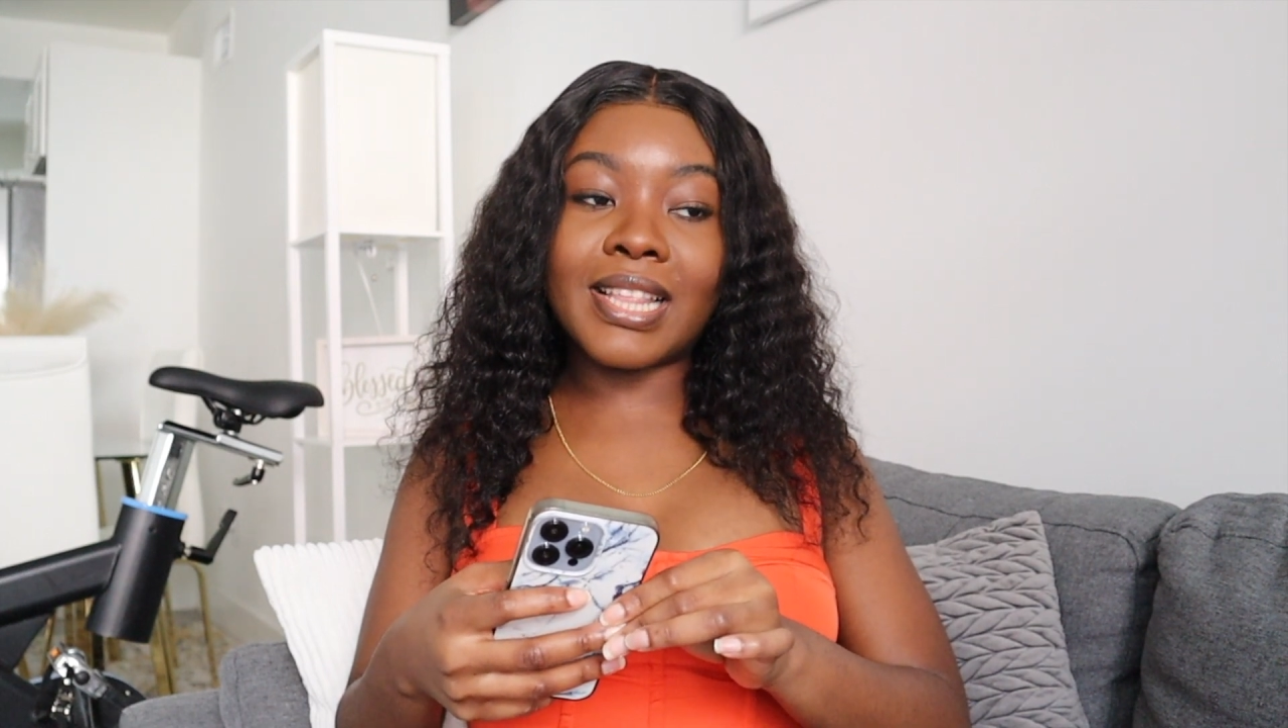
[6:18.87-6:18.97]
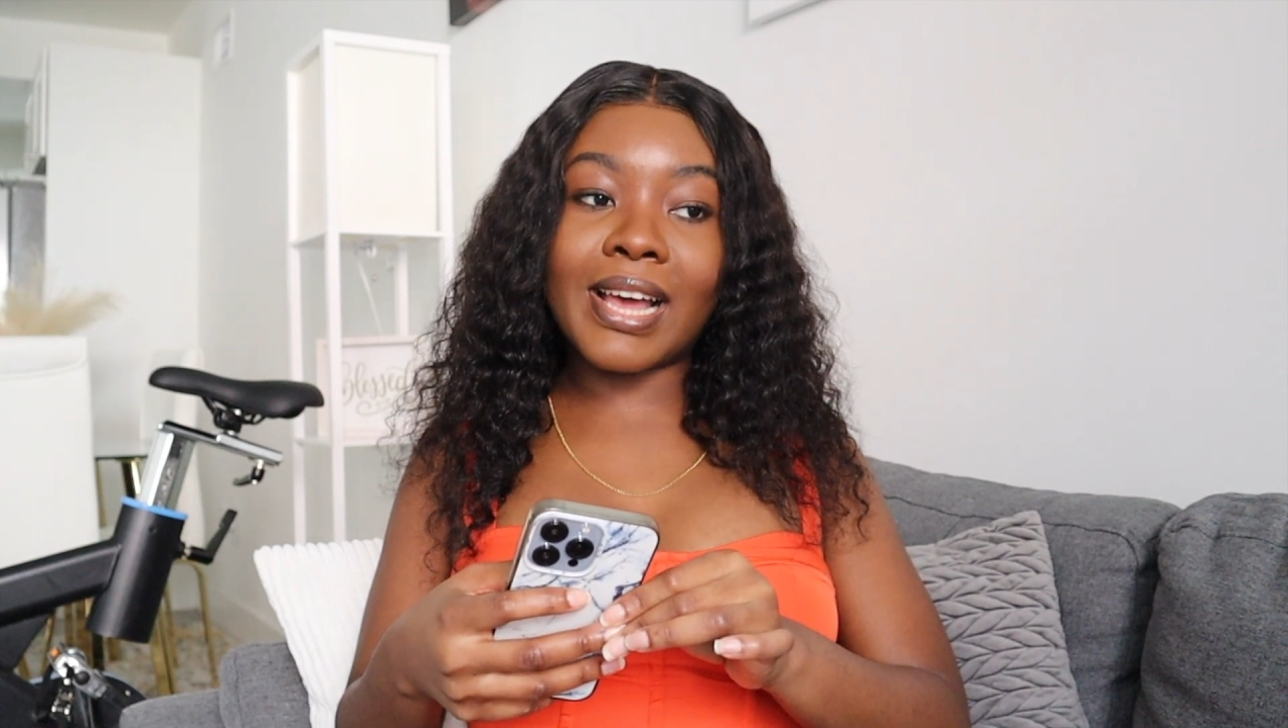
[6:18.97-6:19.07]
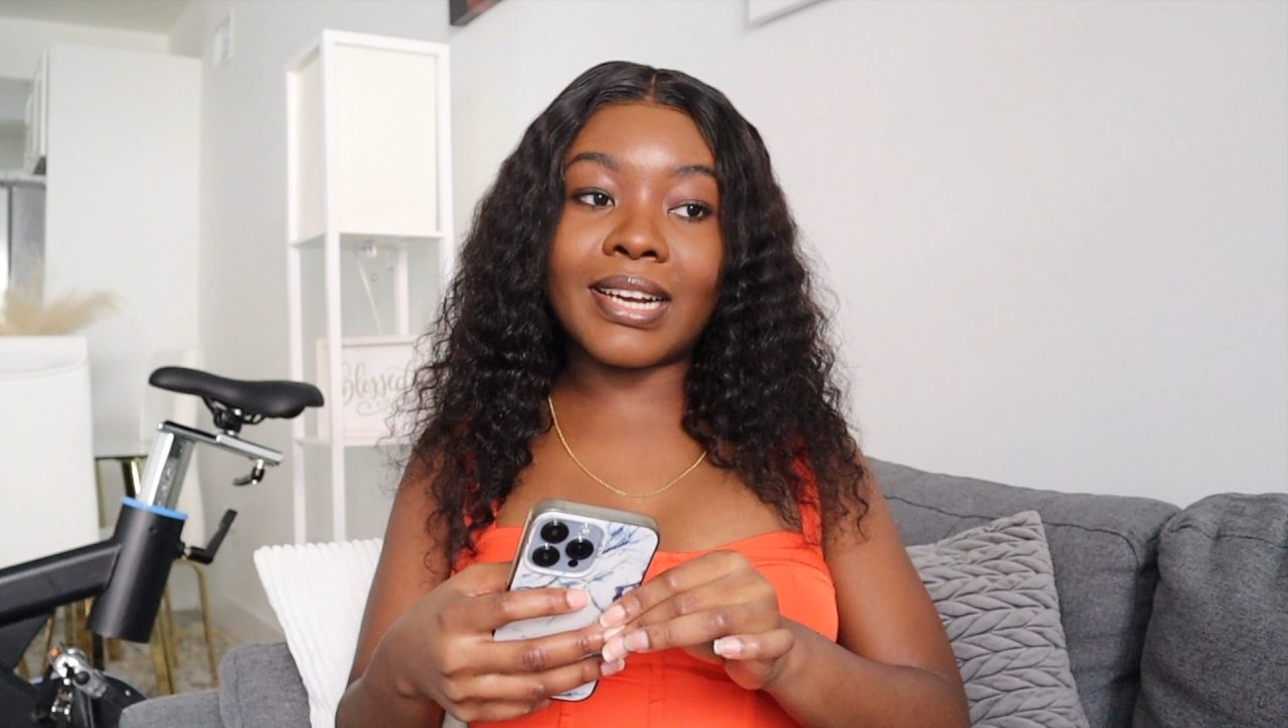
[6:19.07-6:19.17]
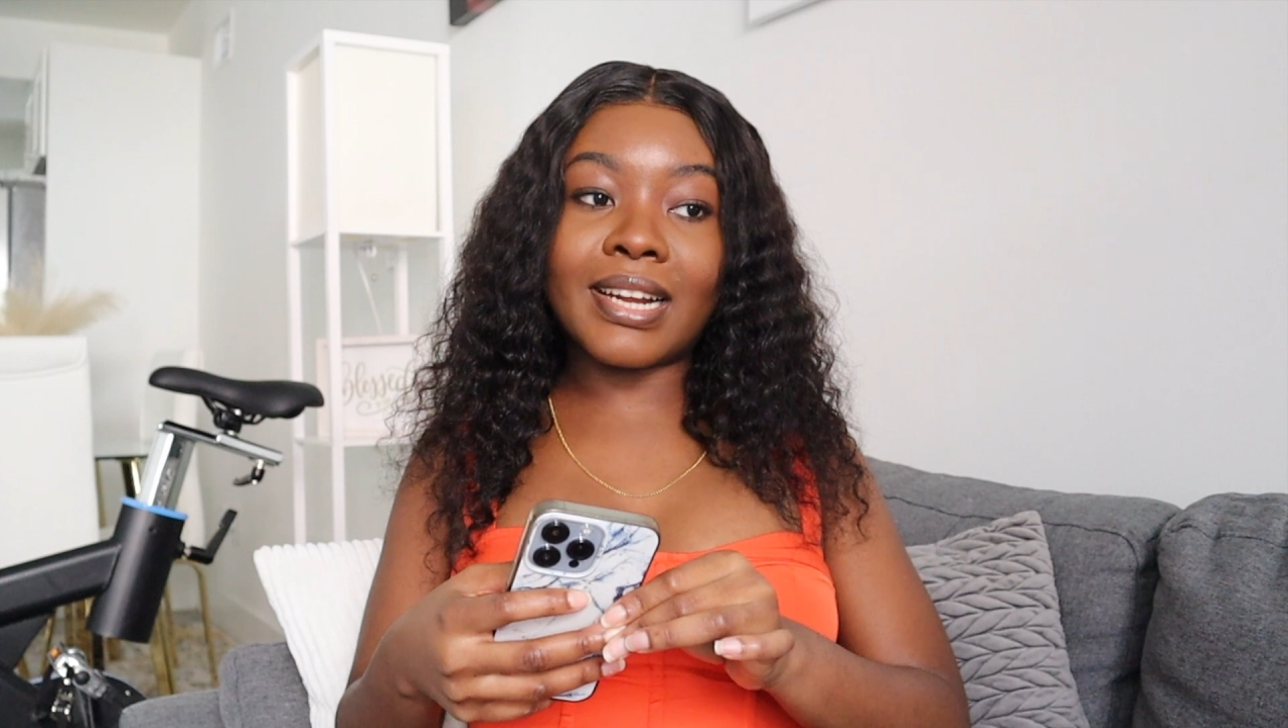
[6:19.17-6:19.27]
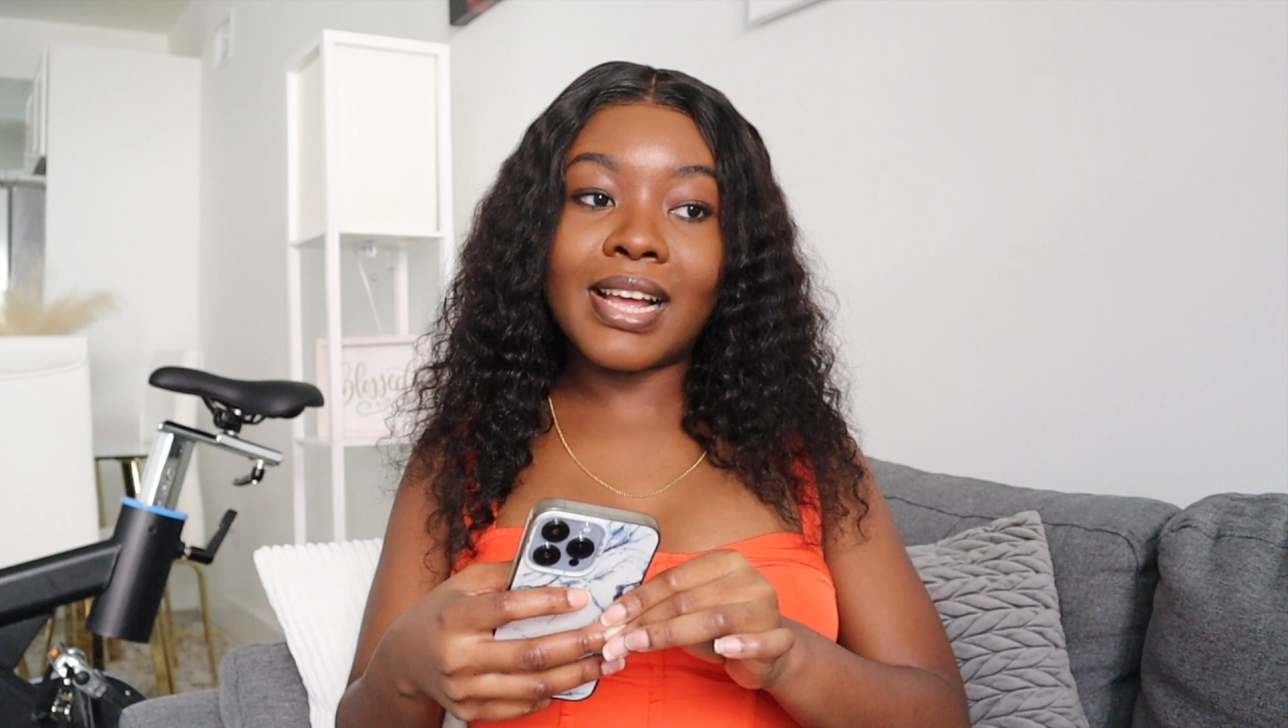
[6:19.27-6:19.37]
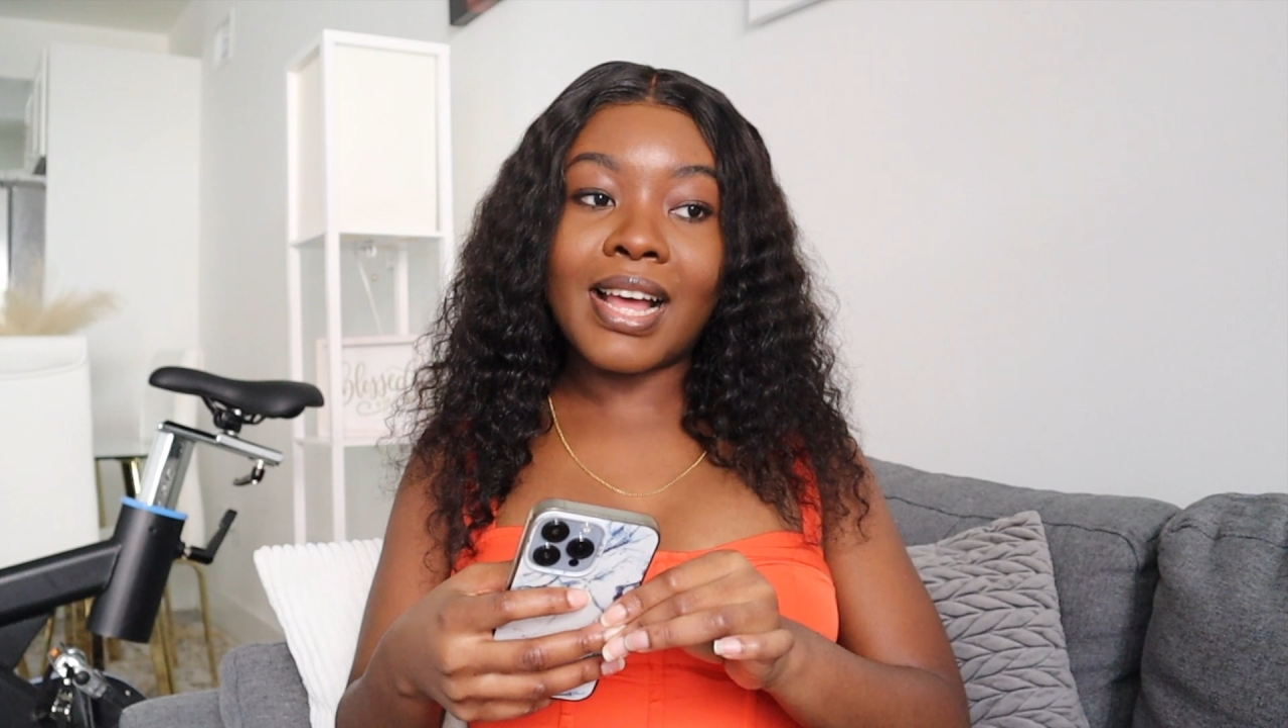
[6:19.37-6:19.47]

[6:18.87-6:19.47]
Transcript: that